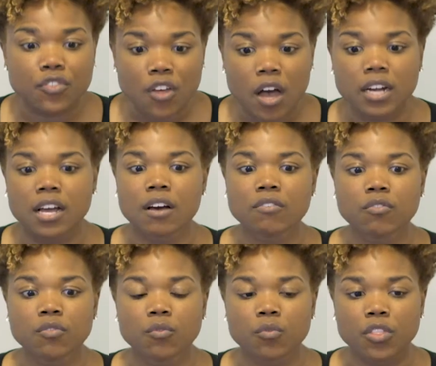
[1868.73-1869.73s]
thought of
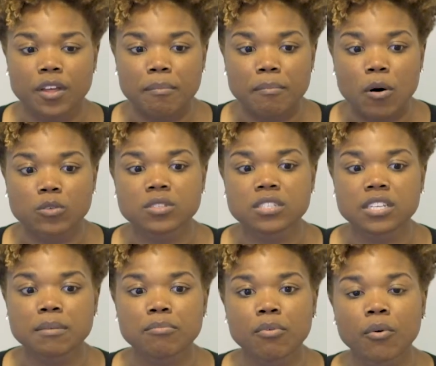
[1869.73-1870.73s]
the most
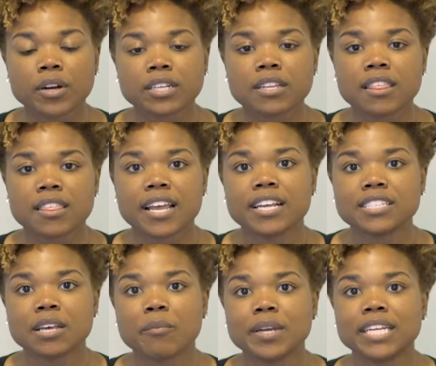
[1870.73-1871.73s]
important things
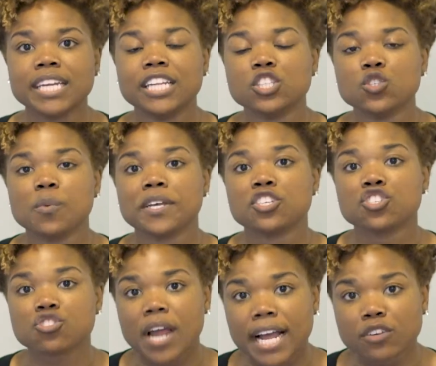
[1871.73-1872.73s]
that we needed to
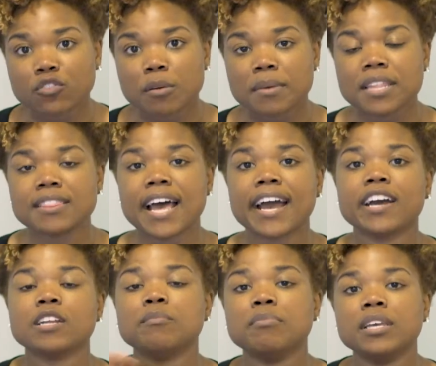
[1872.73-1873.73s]
extract from it that
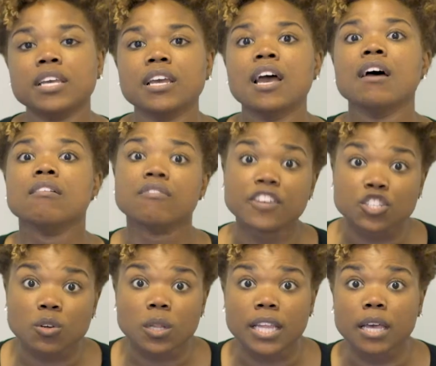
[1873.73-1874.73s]
could be
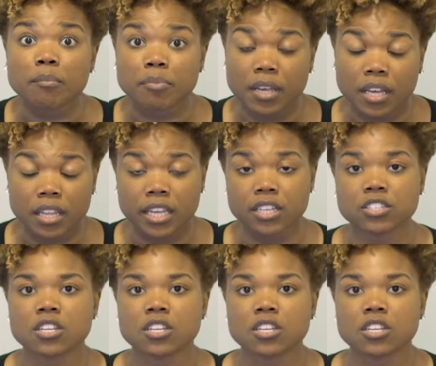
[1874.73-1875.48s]
visually appealing.